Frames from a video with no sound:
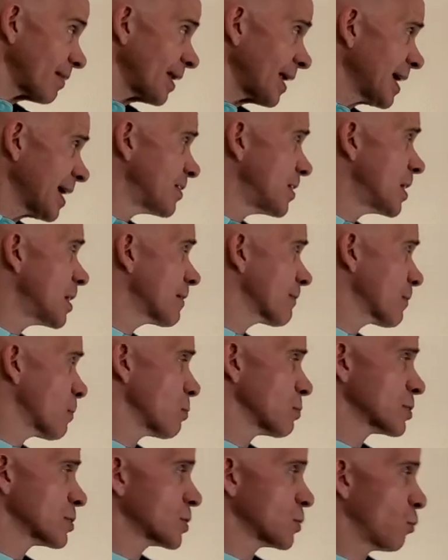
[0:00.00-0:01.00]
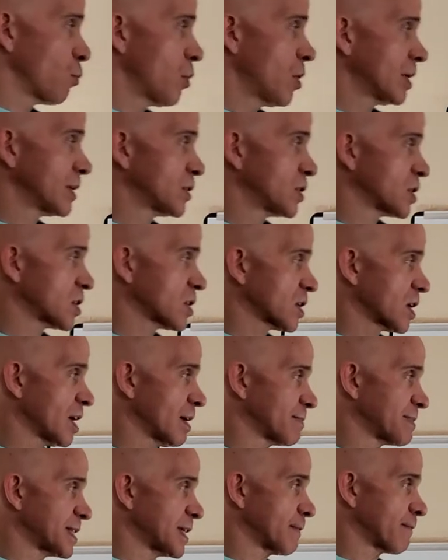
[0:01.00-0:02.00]
And then, of course, the 1 just
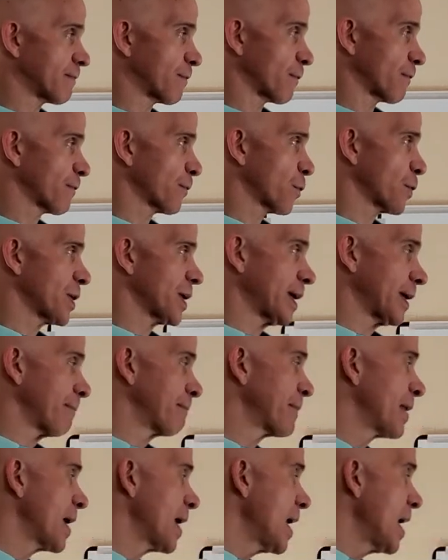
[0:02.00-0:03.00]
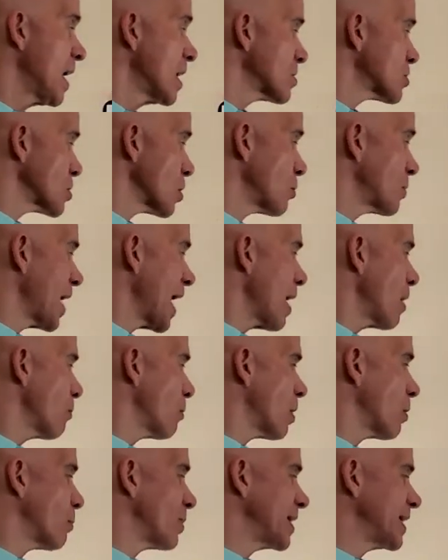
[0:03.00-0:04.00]
comes in for free. So now
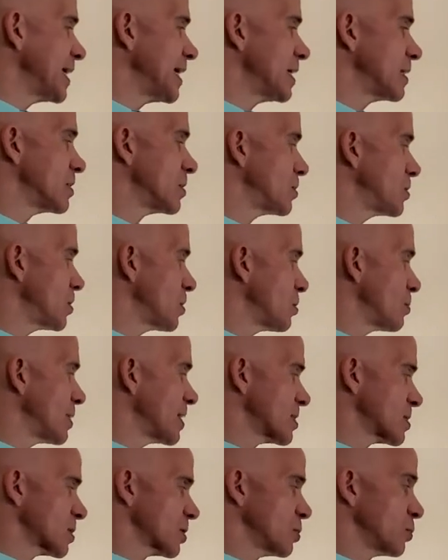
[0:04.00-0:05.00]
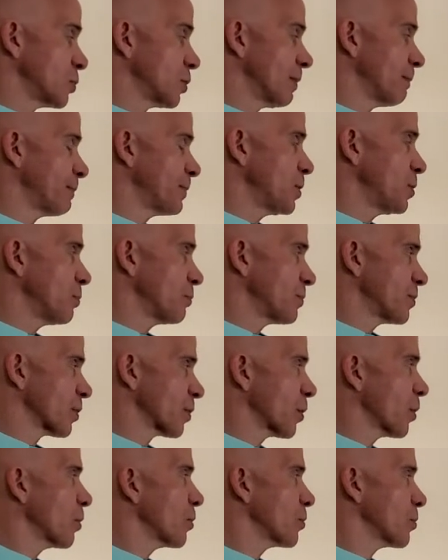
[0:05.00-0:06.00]
what we need to do is to compute the
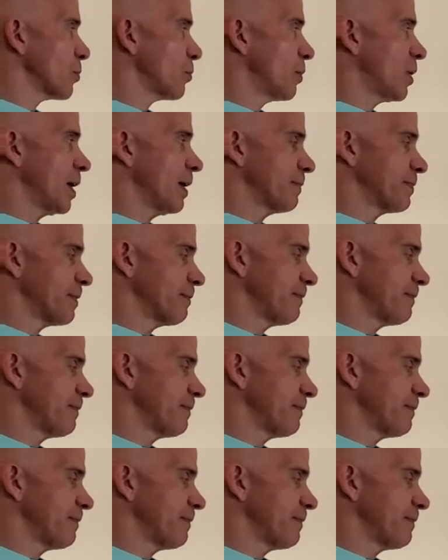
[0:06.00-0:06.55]
curl of the